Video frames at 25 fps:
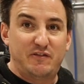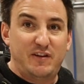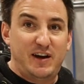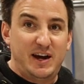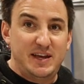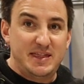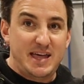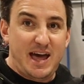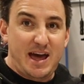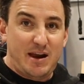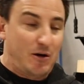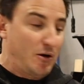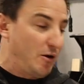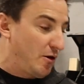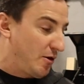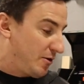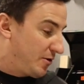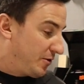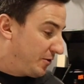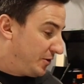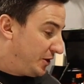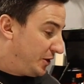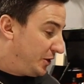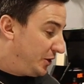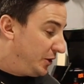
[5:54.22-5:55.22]
of find that
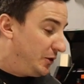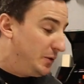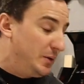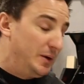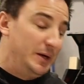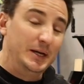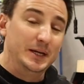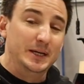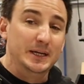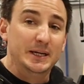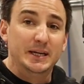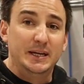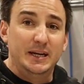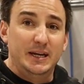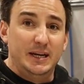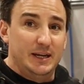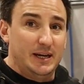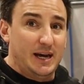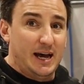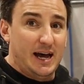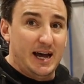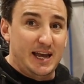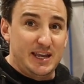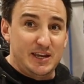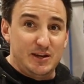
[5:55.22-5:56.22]
harder to do,
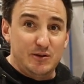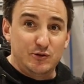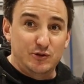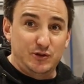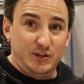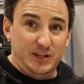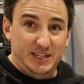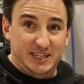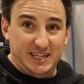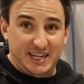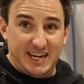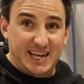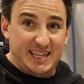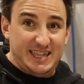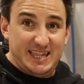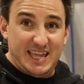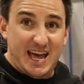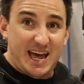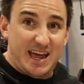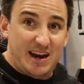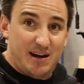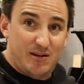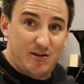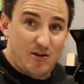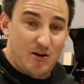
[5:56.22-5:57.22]
usually, to get
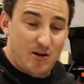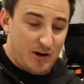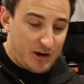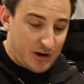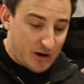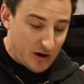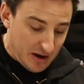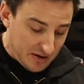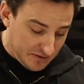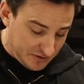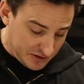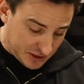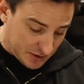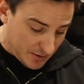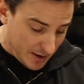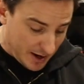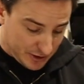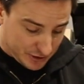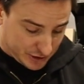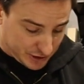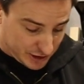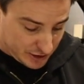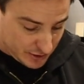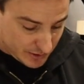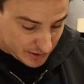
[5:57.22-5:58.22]
that on and off, so I
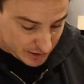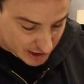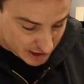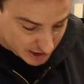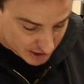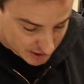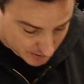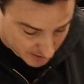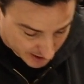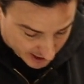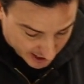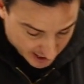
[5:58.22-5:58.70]
usually do it this